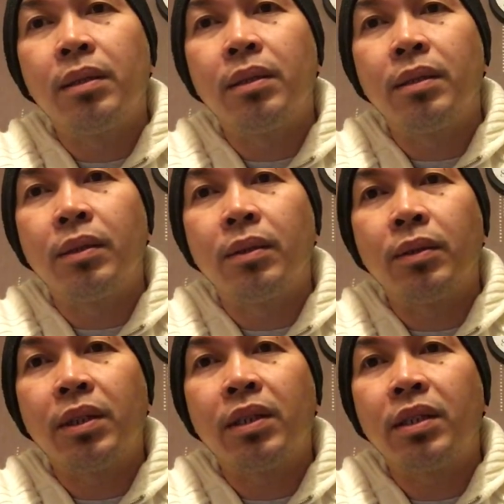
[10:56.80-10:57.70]
so
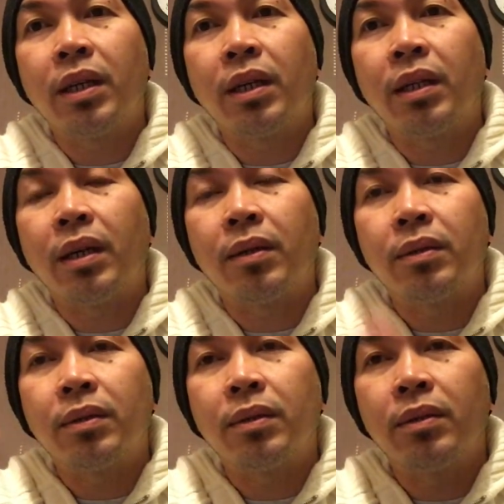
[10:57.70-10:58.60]
just check it out
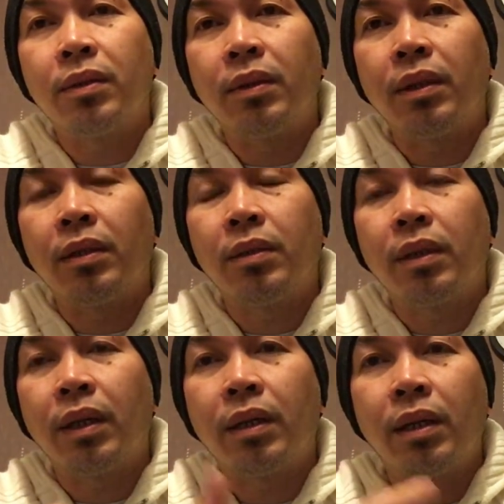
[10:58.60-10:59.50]
so that you
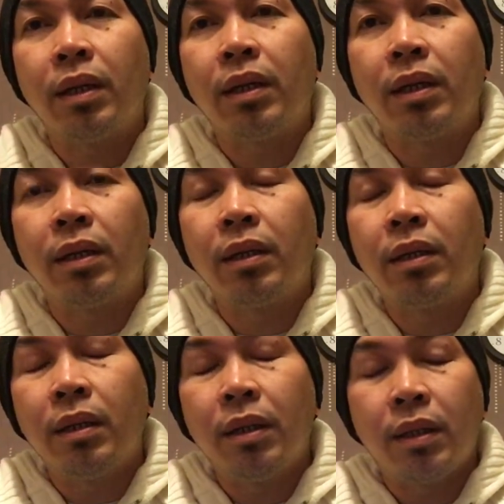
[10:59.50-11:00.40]
can hear
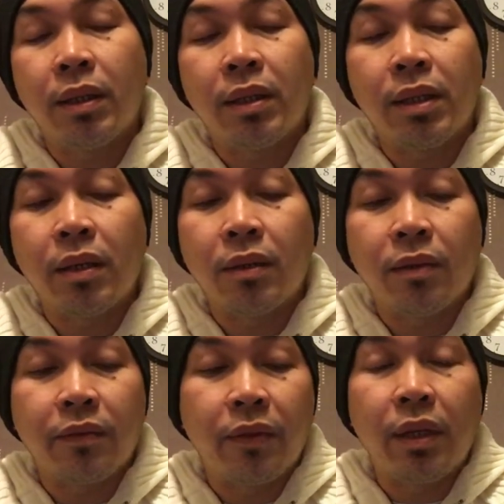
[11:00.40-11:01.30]
the sound of